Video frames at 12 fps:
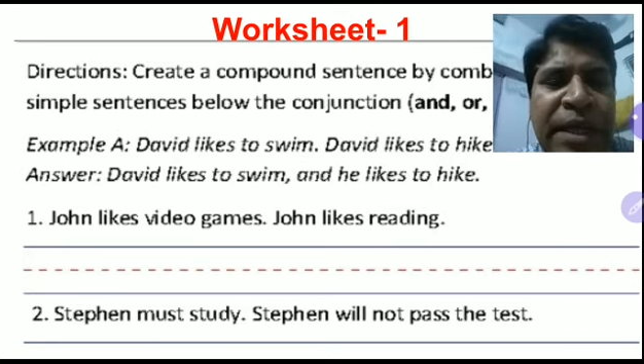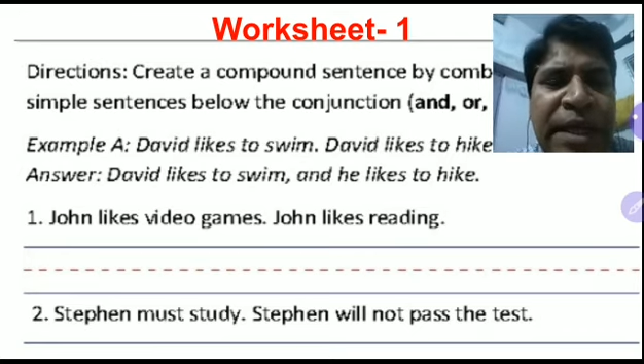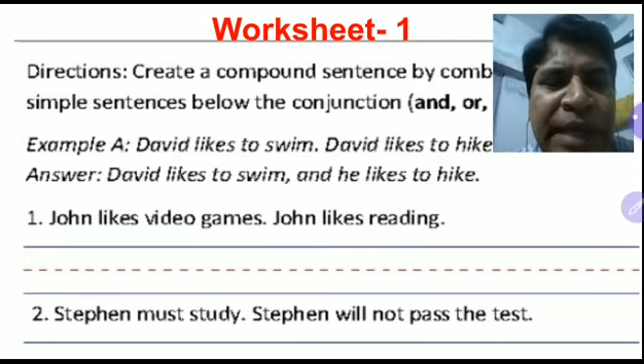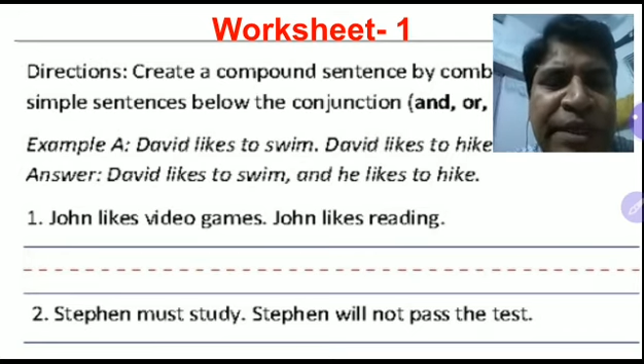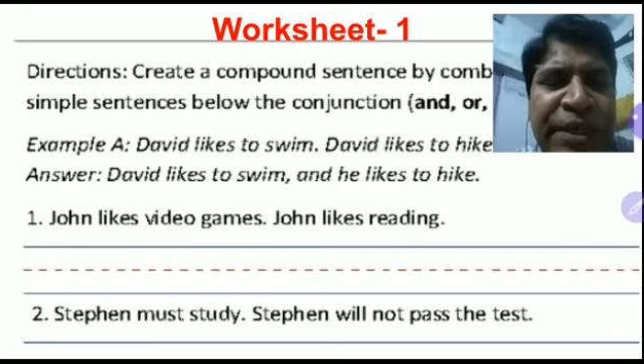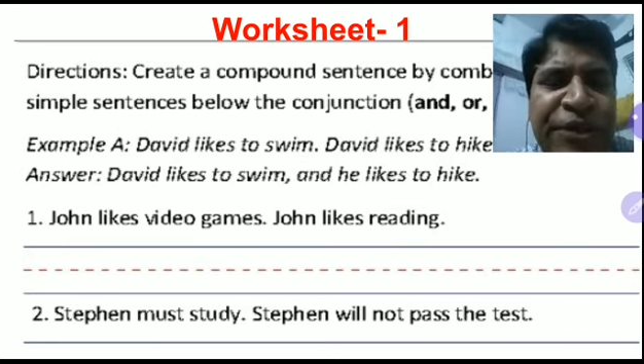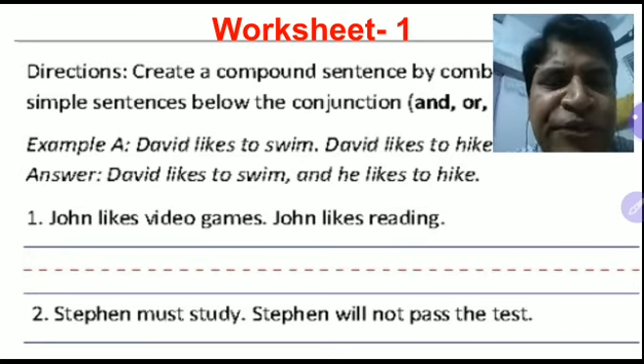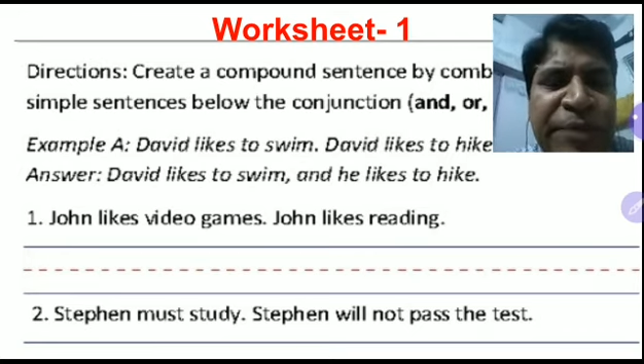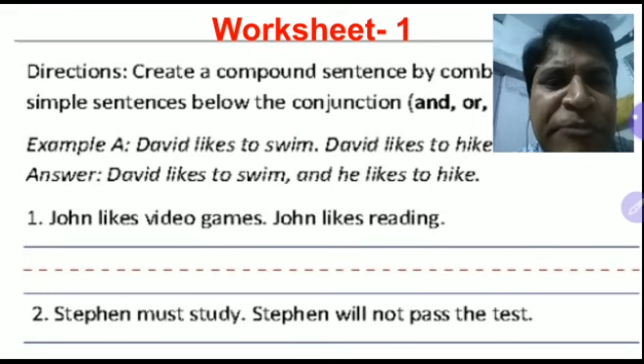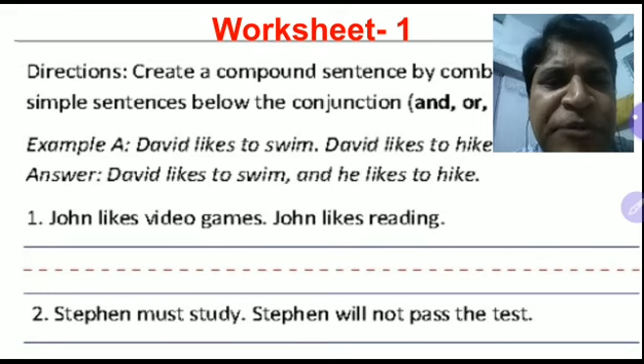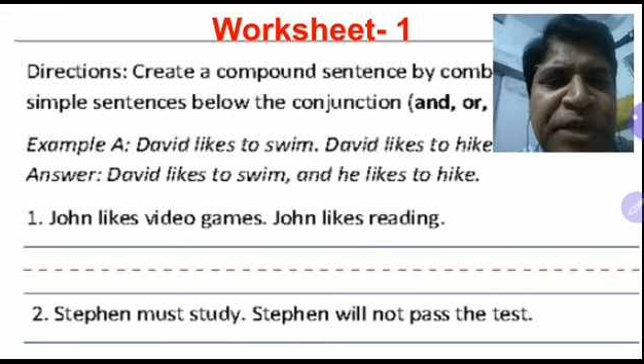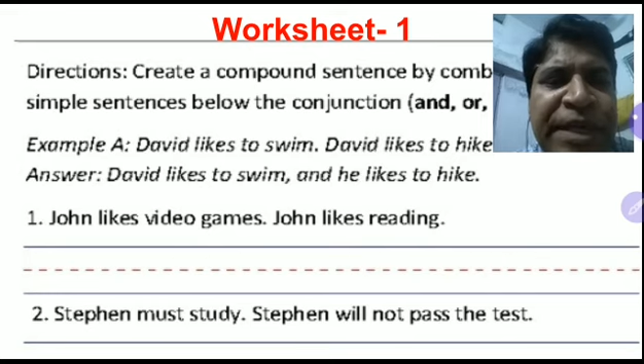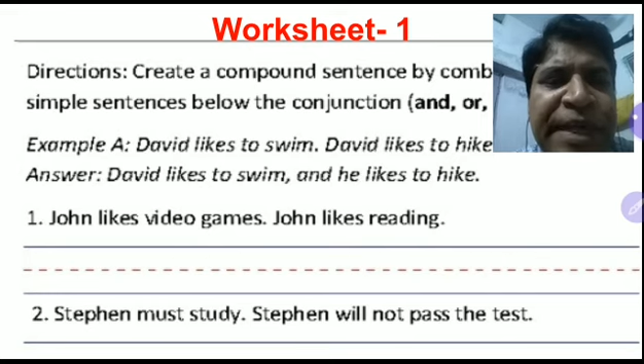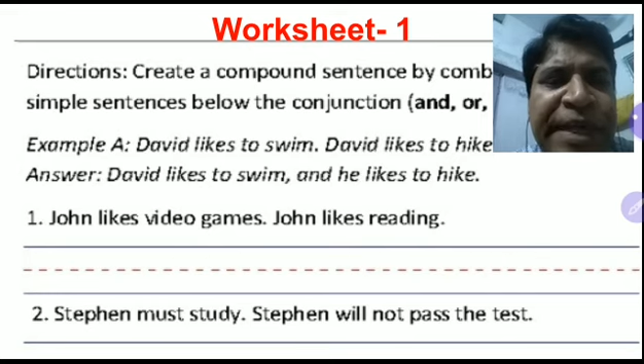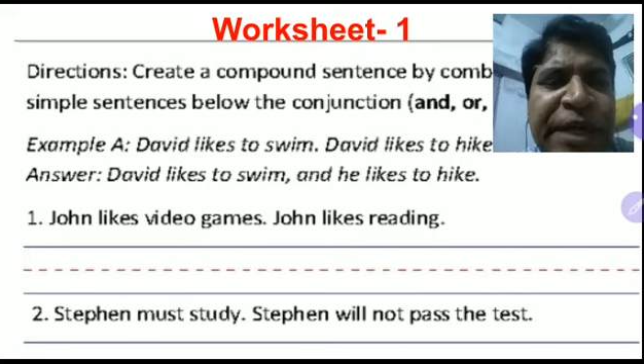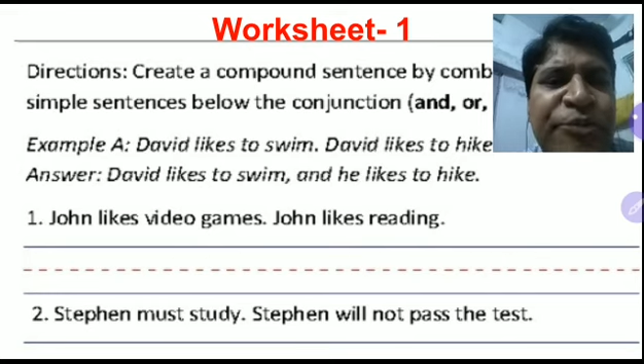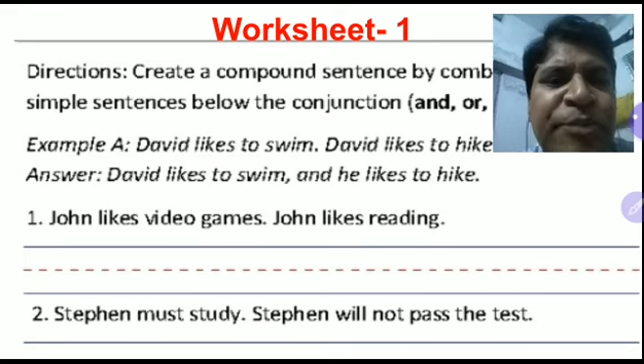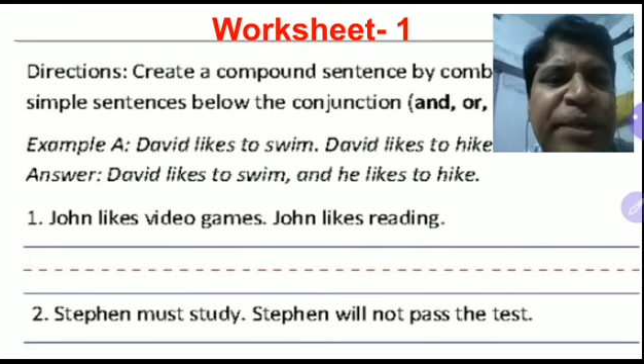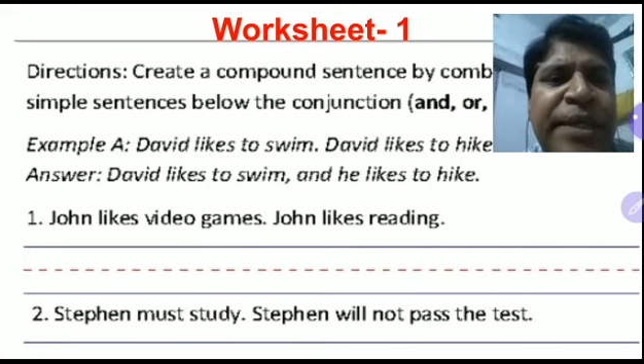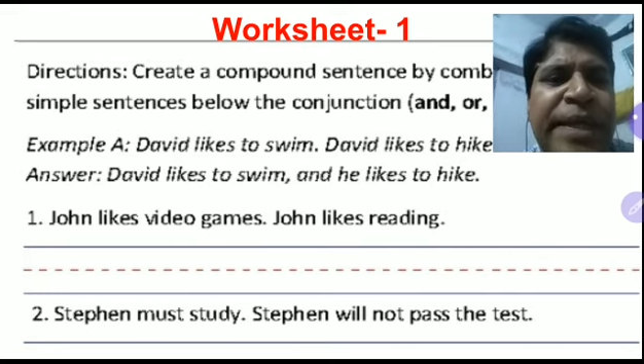rather something has been